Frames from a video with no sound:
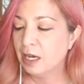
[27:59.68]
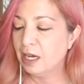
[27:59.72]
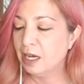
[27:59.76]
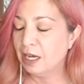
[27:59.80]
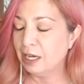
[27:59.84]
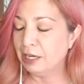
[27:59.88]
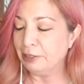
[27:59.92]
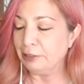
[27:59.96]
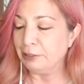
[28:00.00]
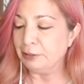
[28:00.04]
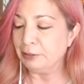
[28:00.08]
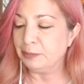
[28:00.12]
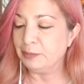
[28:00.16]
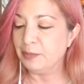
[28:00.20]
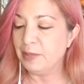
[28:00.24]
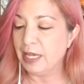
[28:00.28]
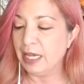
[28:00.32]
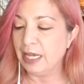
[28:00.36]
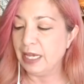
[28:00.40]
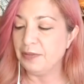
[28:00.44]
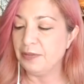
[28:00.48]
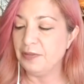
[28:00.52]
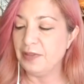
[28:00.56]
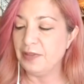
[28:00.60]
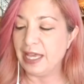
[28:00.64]
and
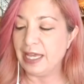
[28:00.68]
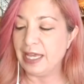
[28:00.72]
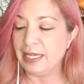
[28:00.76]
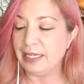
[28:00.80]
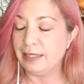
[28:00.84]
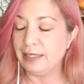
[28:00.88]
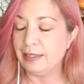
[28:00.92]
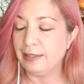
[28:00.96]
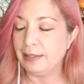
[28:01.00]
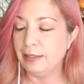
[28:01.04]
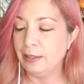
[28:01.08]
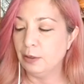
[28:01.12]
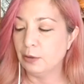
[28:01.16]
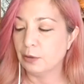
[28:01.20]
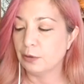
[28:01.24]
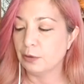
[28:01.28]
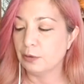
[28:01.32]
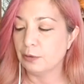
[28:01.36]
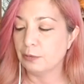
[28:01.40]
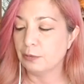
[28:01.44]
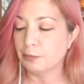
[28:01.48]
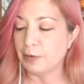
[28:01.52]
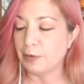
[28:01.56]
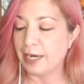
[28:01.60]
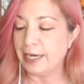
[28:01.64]
then
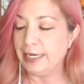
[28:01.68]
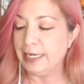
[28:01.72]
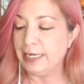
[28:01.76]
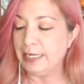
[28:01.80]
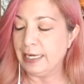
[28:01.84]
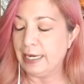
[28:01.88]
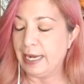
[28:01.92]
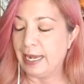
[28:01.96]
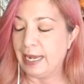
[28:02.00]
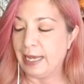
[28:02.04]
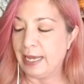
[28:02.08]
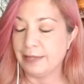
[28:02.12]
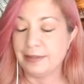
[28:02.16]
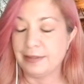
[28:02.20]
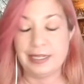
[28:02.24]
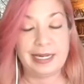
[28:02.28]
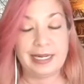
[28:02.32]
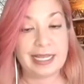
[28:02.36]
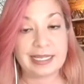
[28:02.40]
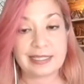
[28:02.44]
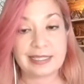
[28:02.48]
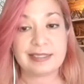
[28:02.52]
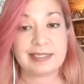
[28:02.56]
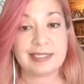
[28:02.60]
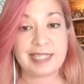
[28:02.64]
right the
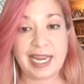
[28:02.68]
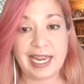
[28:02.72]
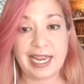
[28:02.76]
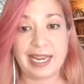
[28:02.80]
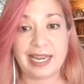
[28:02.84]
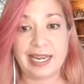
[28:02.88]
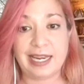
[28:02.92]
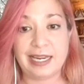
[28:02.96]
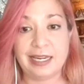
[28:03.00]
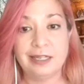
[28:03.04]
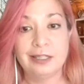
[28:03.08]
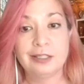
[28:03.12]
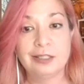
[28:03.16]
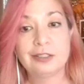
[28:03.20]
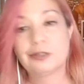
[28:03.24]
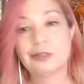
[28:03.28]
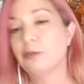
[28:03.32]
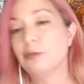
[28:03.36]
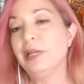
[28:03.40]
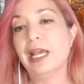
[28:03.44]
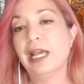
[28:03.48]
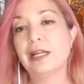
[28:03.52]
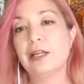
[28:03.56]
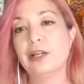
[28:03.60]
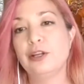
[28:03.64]
next day
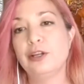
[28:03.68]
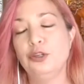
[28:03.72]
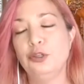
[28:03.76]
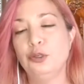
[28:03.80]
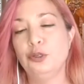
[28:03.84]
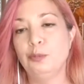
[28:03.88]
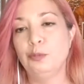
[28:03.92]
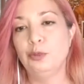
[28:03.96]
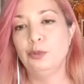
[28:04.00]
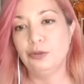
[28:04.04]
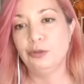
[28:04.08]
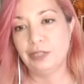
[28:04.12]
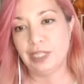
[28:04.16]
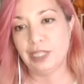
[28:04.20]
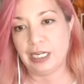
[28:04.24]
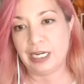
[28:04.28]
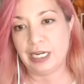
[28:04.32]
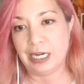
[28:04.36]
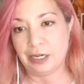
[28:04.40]
we had a new moon in